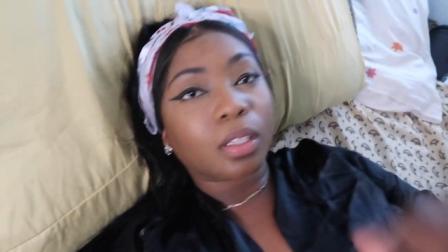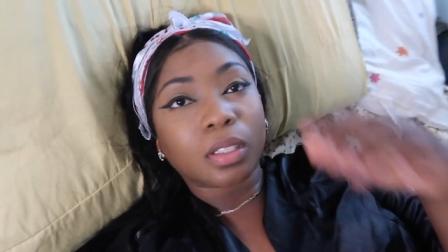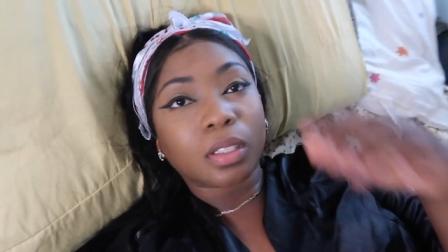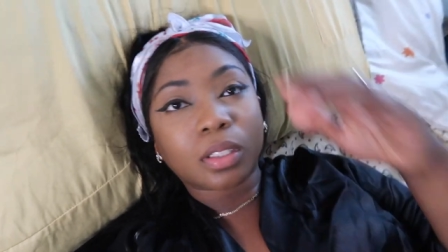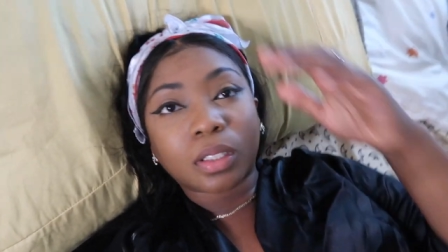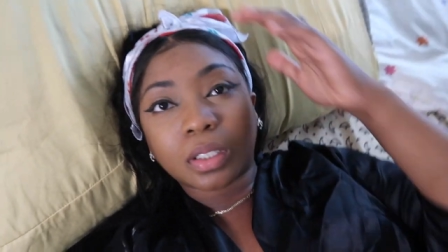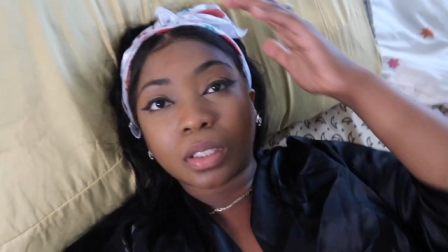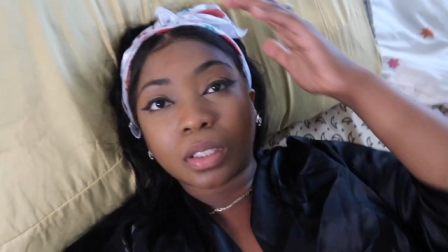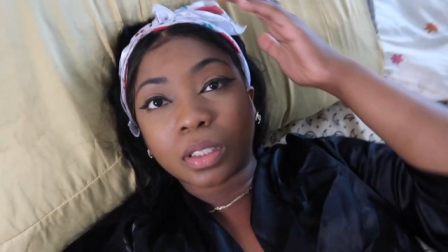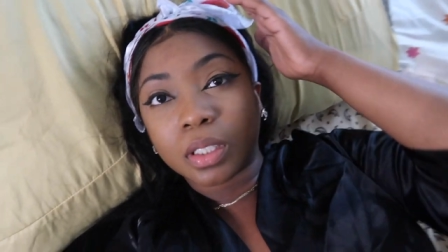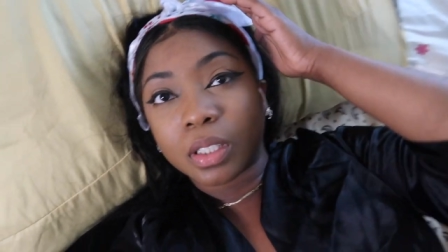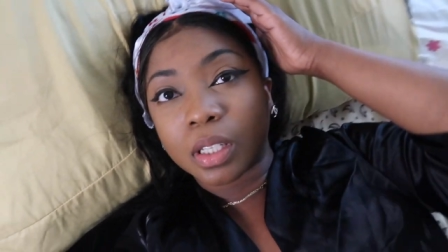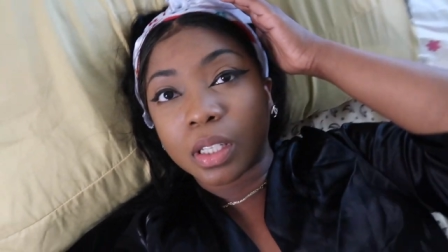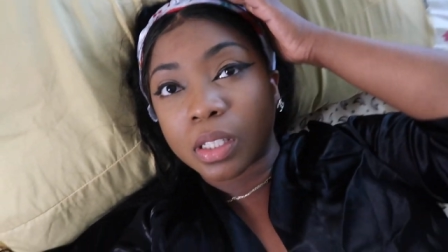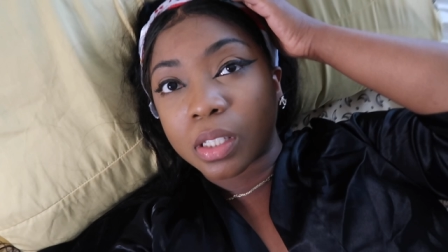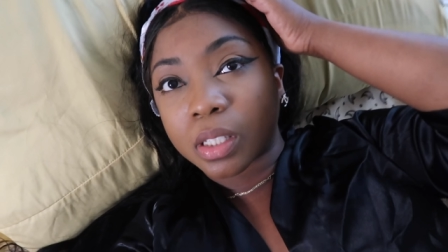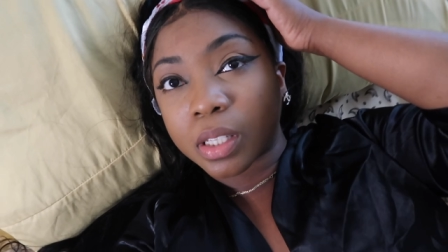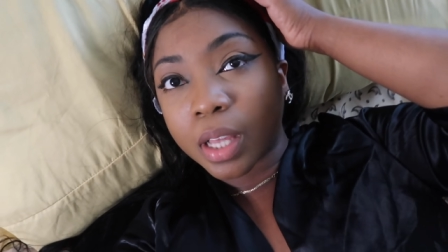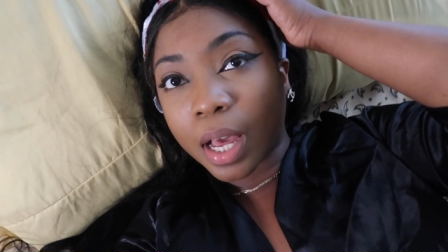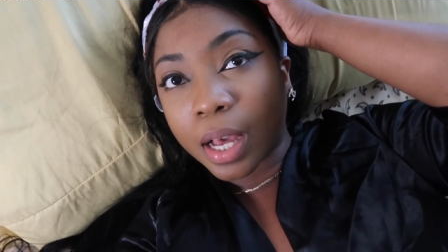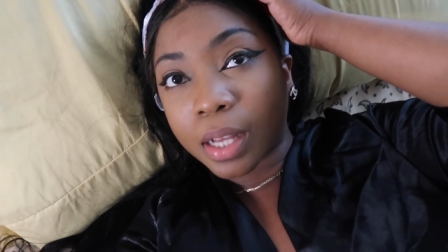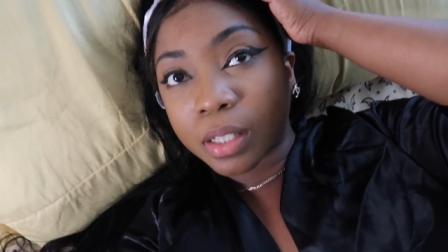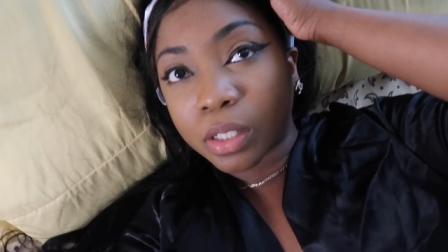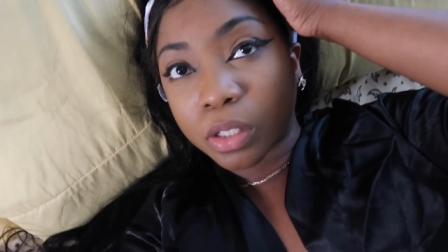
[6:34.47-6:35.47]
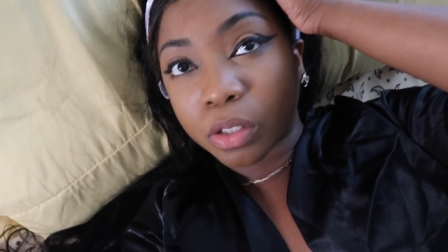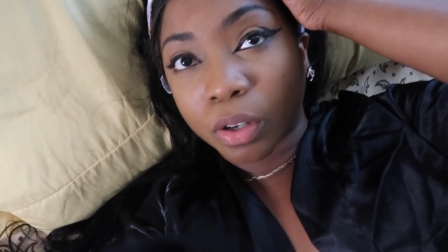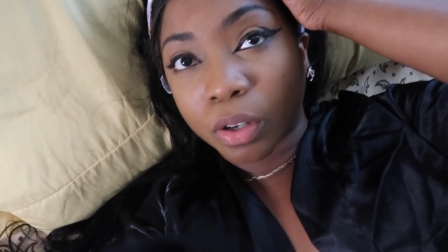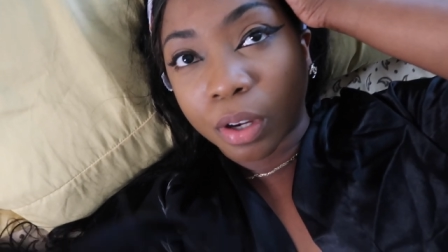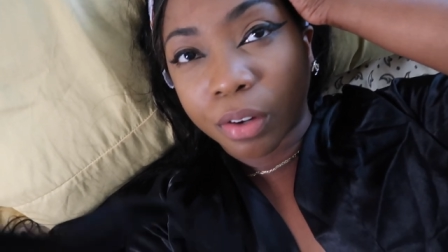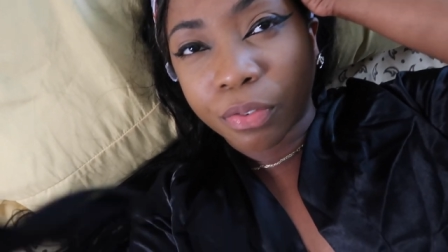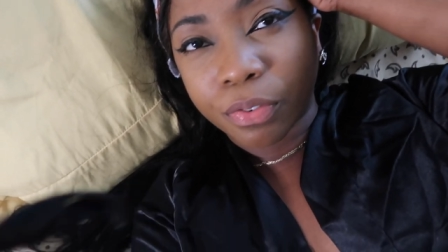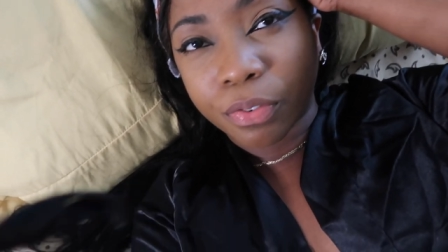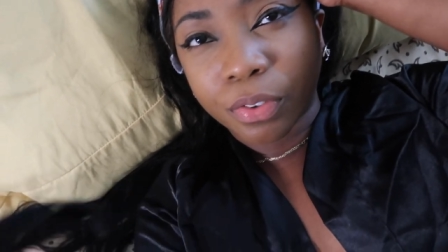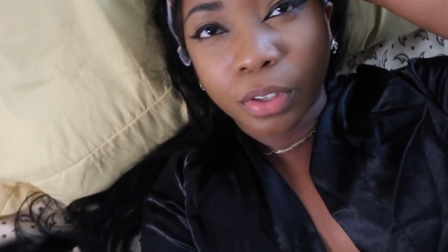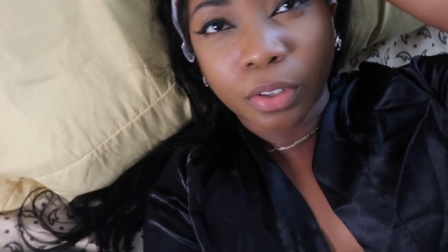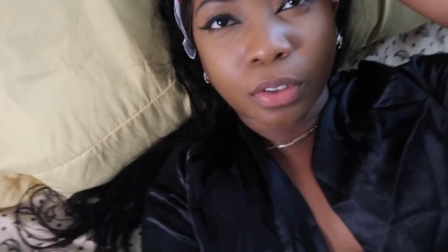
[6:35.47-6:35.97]
this is a disaster
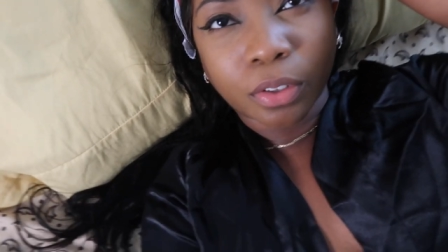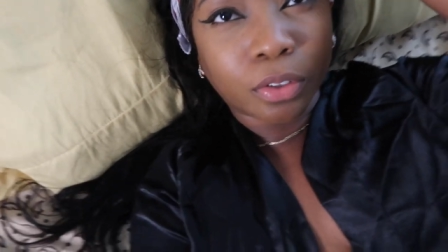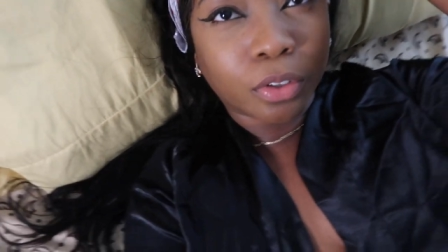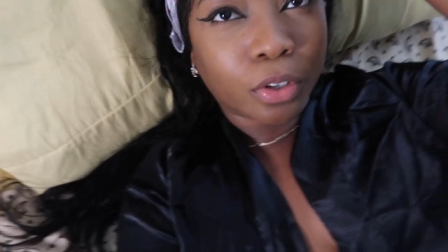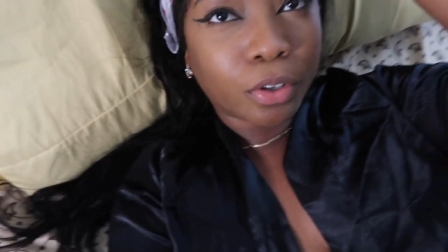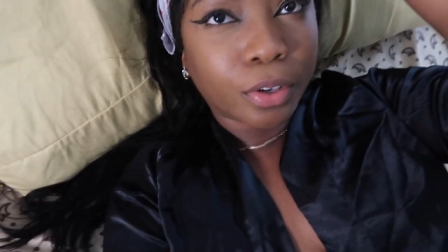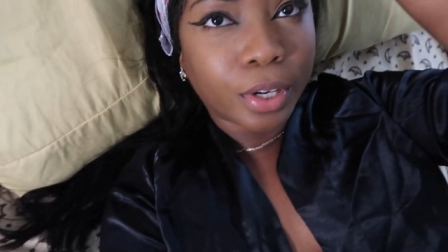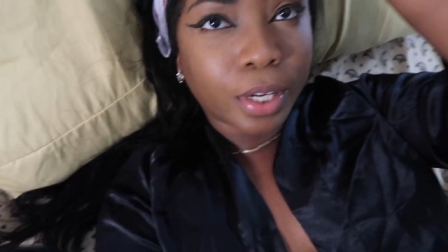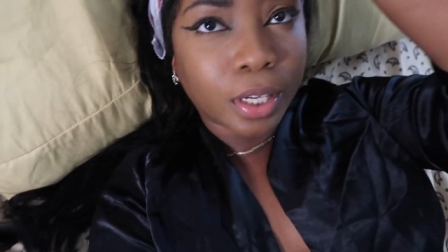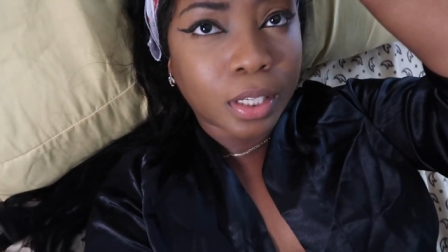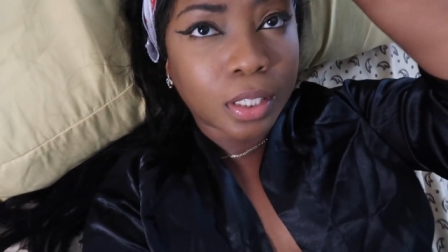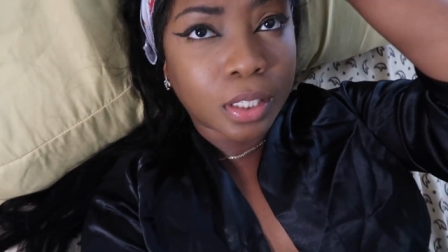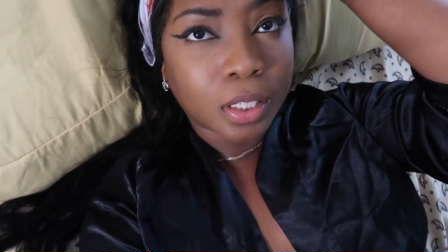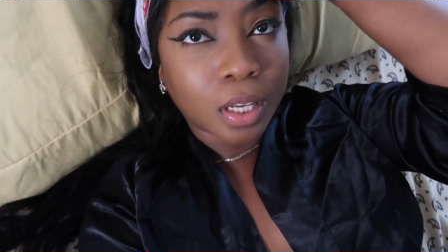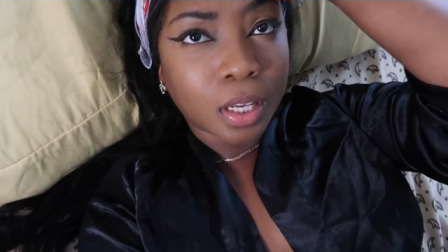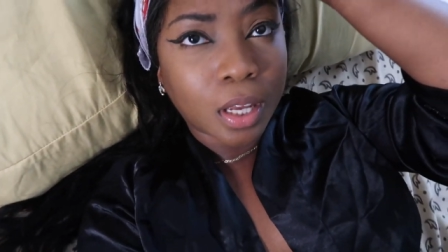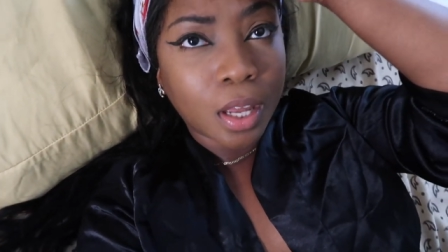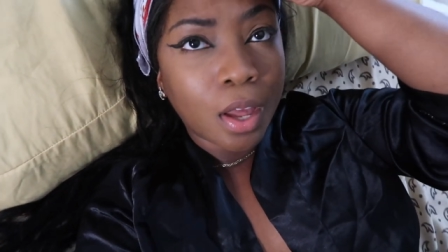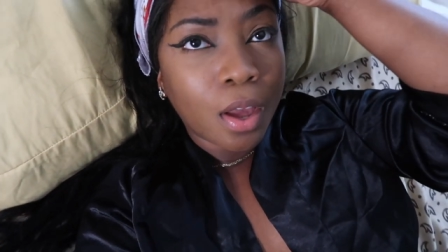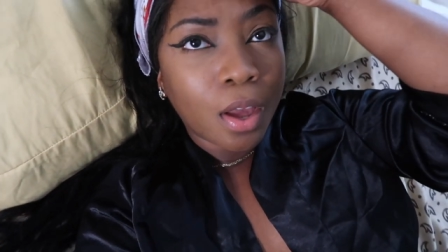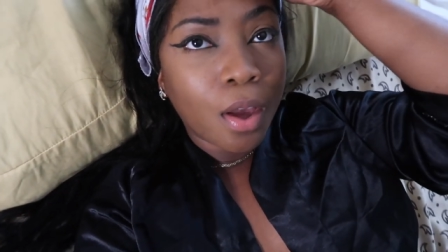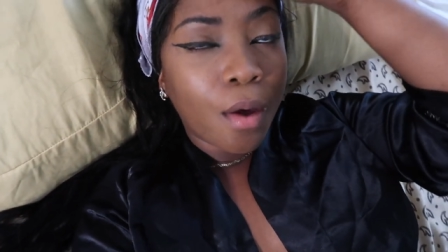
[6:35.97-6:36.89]
i feel crazy